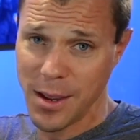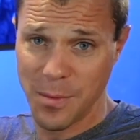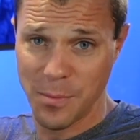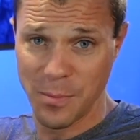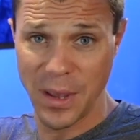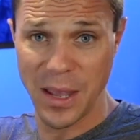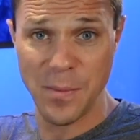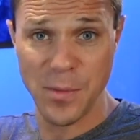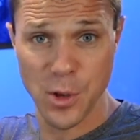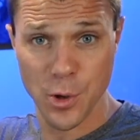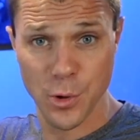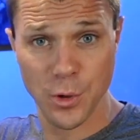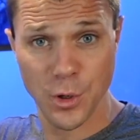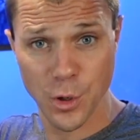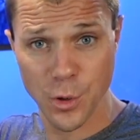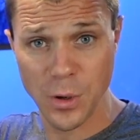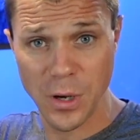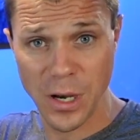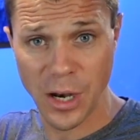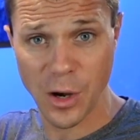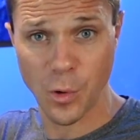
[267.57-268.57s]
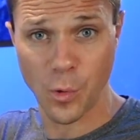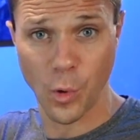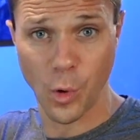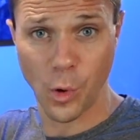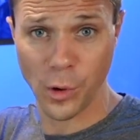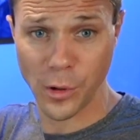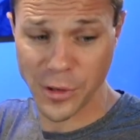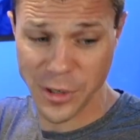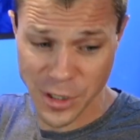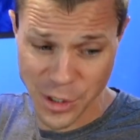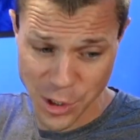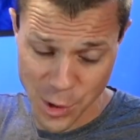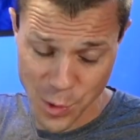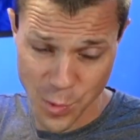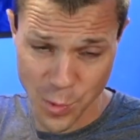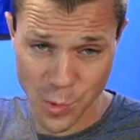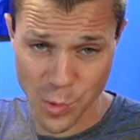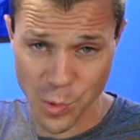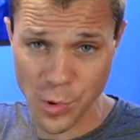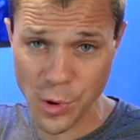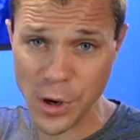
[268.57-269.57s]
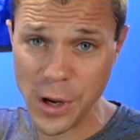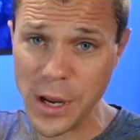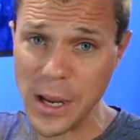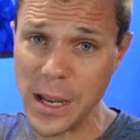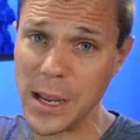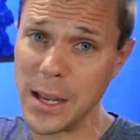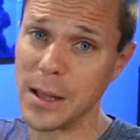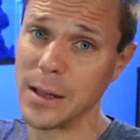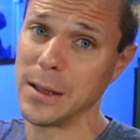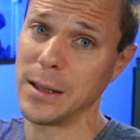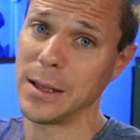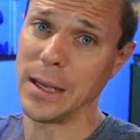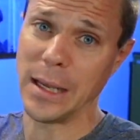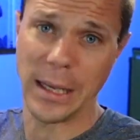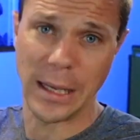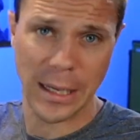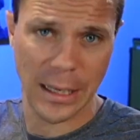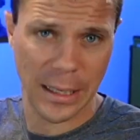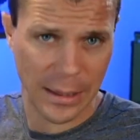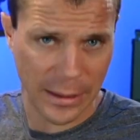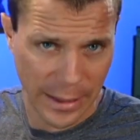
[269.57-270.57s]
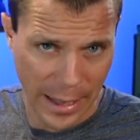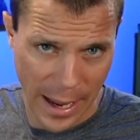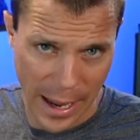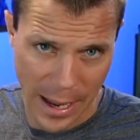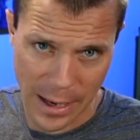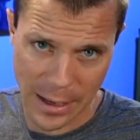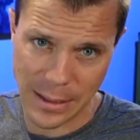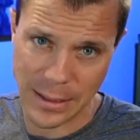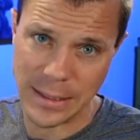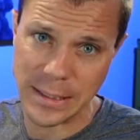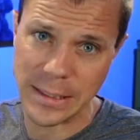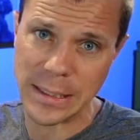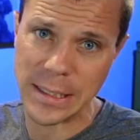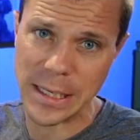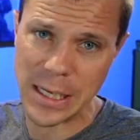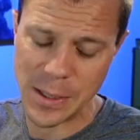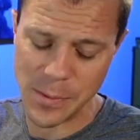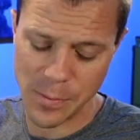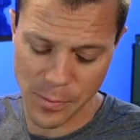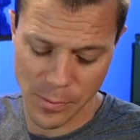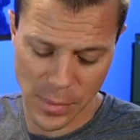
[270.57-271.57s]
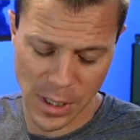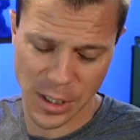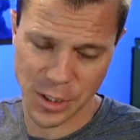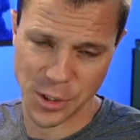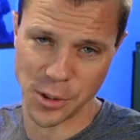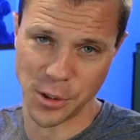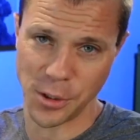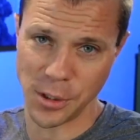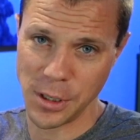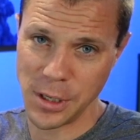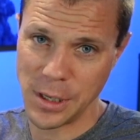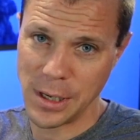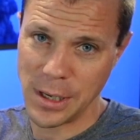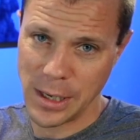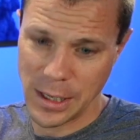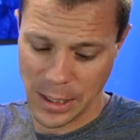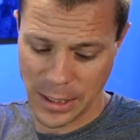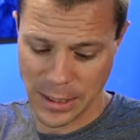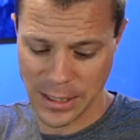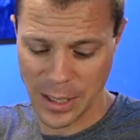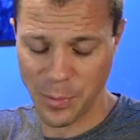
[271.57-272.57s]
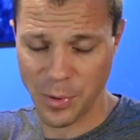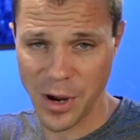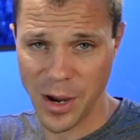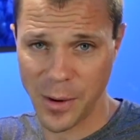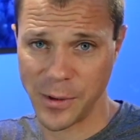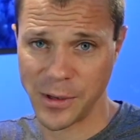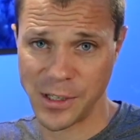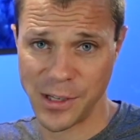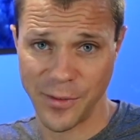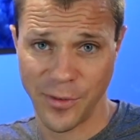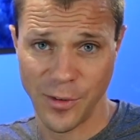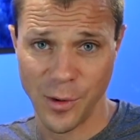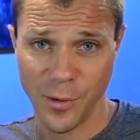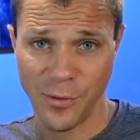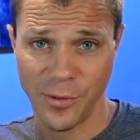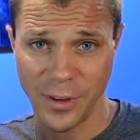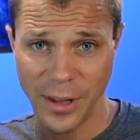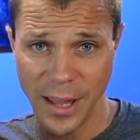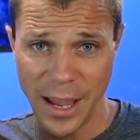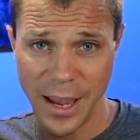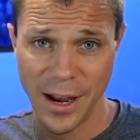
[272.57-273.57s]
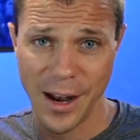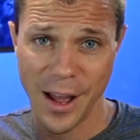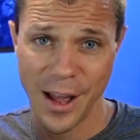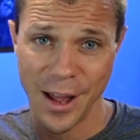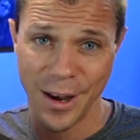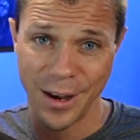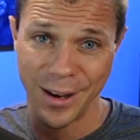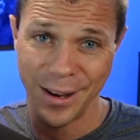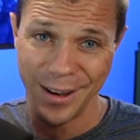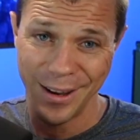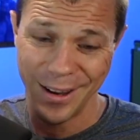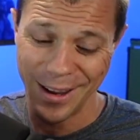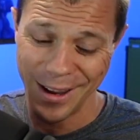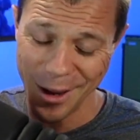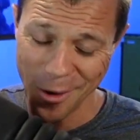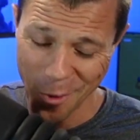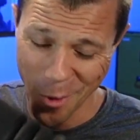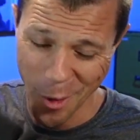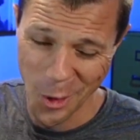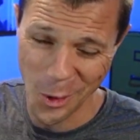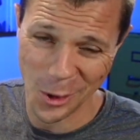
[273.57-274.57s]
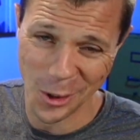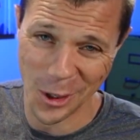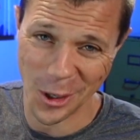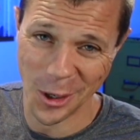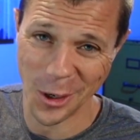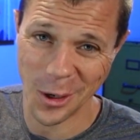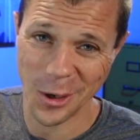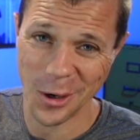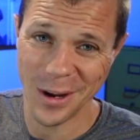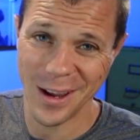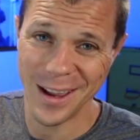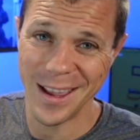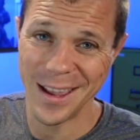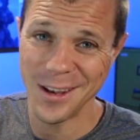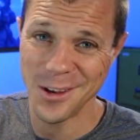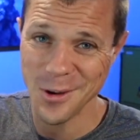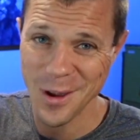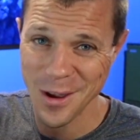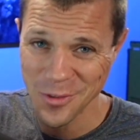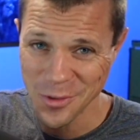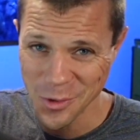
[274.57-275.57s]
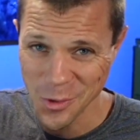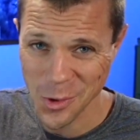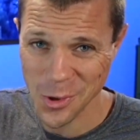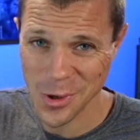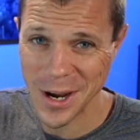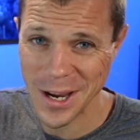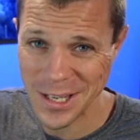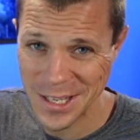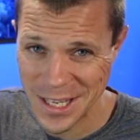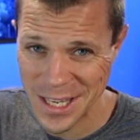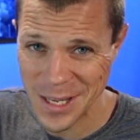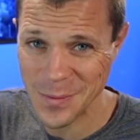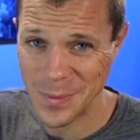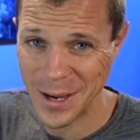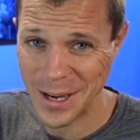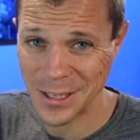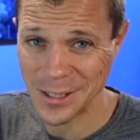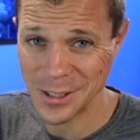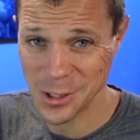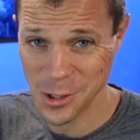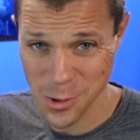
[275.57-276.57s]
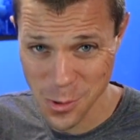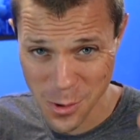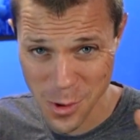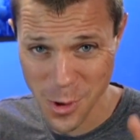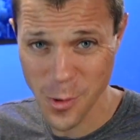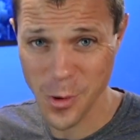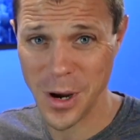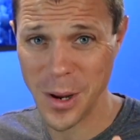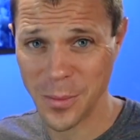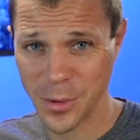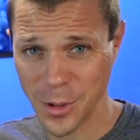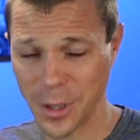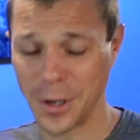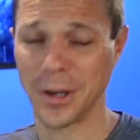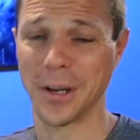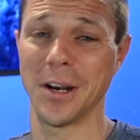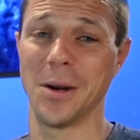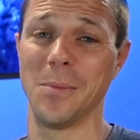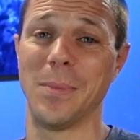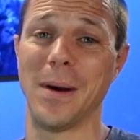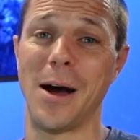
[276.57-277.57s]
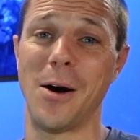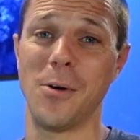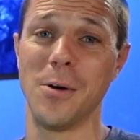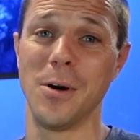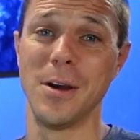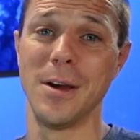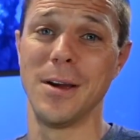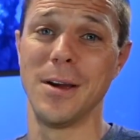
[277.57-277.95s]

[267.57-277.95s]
maybe you do need a roller just to really get that deep muscle. Because I promise, if you've laid on a roller and you have sore IT bands, you know what I'm talking about.